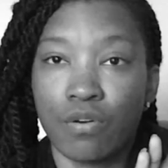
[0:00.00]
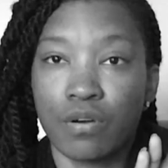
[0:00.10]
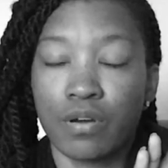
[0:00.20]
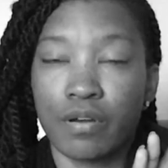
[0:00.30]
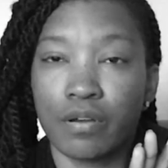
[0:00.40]

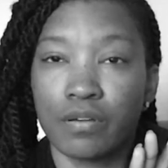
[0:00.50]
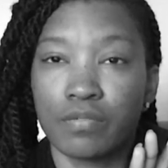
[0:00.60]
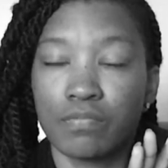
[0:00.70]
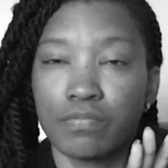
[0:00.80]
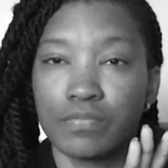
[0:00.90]
or
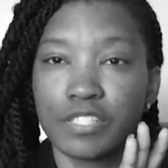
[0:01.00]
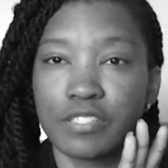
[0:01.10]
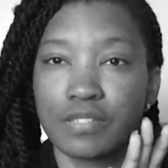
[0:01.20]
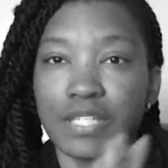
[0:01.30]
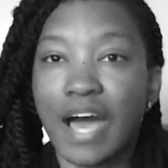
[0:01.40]

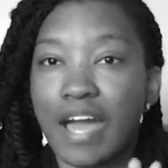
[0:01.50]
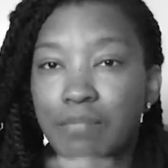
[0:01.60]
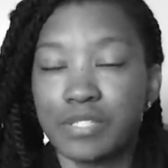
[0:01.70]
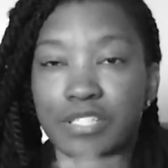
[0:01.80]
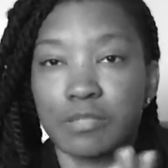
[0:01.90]
time
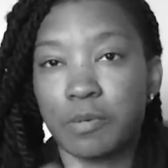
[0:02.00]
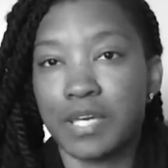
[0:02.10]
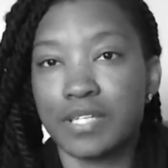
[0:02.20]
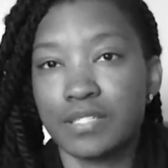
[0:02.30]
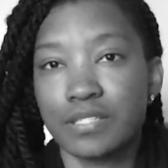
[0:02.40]
and
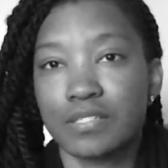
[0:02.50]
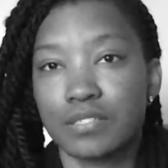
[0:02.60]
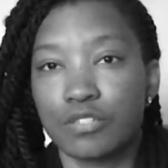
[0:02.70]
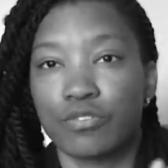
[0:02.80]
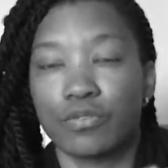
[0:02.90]
space
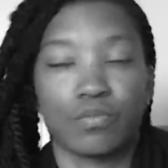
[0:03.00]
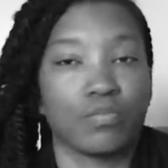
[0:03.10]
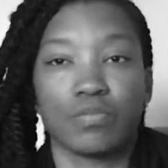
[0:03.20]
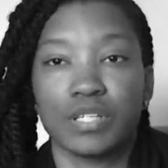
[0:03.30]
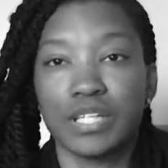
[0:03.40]
to
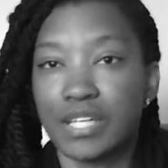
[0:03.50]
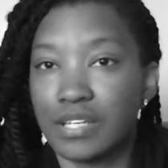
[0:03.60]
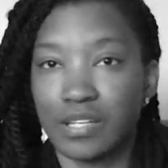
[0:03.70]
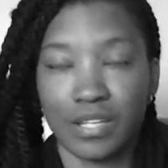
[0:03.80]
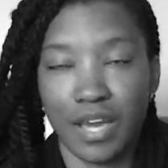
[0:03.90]
get
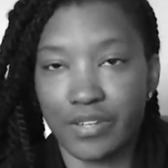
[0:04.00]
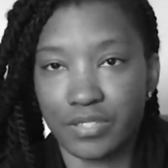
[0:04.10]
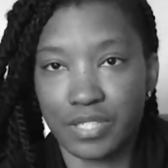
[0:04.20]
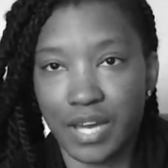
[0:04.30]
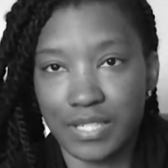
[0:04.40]
an
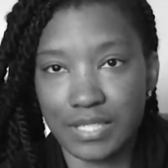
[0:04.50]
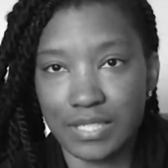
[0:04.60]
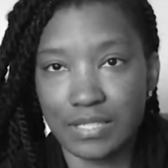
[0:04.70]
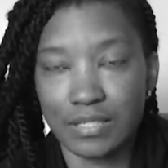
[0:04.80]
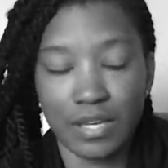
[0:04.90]
exercise
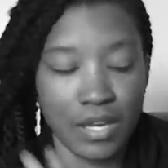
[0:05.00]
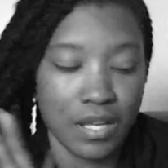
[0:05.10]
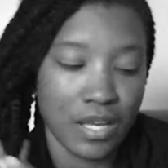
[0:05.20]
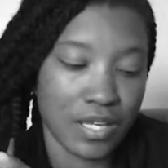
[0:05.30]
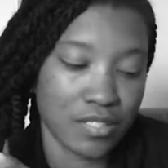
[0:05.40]
in.
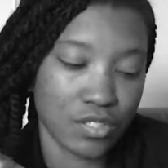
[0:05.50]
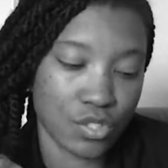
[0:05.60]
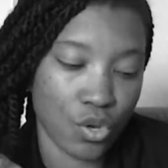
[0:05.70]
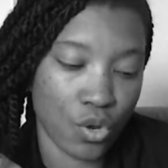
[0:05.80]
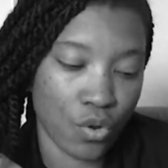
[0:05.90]
And
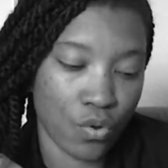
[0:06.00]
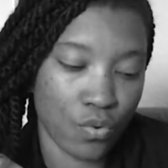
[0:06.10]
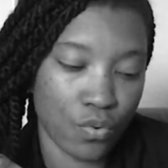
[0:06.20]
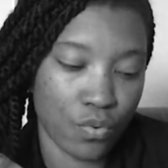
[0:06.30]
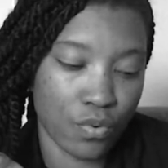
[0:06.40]

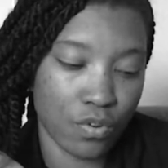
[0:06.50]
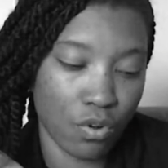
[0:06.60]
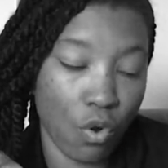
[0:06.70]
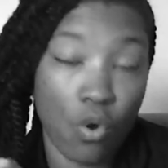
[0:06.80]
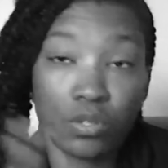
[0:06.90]
so
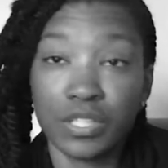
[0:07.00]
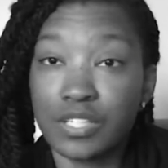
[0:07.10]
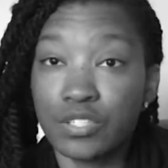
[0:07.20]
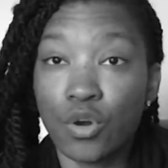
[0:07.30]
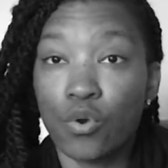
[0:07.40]
only a
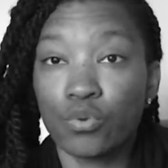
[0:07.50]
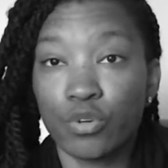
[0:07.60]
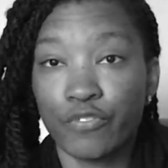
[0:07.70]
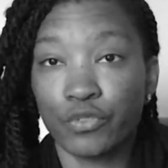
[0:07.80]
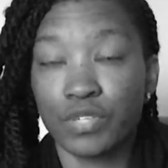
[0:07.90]
total
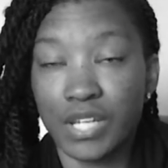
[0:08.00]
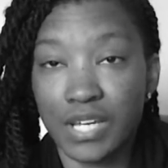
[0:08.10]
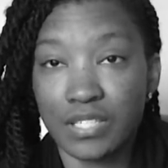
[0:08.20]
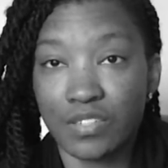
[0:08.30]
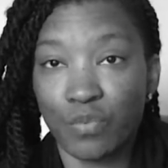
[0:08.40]
of 3
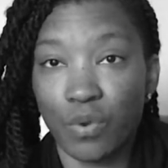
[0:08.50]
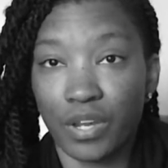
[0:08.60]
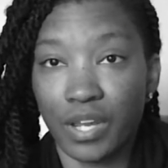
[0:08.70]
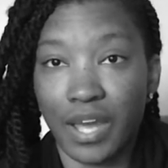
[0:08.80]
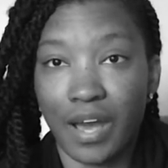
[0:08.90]
days of
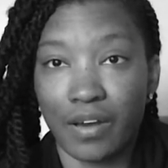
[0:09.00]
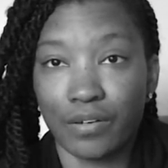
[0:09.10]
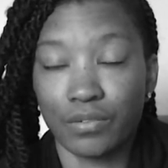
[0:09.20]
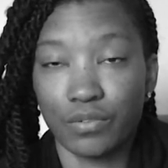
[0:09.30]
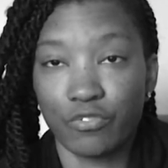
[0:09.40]
working
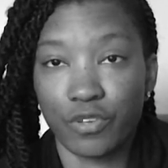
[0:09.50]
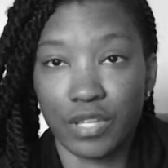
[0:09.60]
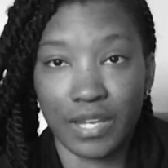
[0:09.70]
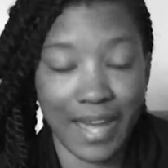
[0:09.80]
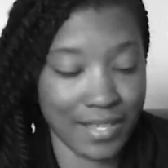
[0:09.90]
out for the
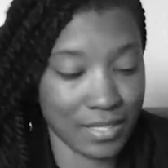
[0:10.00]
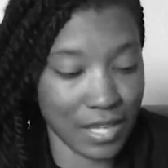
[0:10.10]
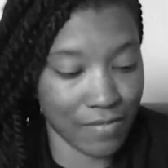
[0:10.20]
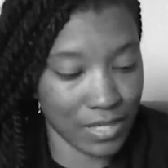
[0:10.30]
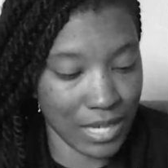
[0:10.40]
last
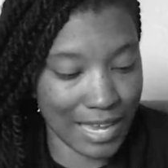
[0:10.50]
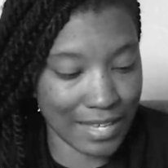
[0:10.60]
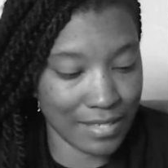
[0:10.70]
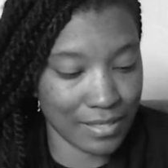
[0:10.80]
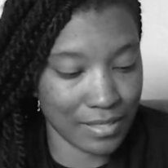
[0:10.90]
7
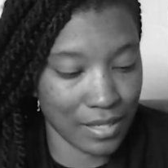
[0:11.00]
days.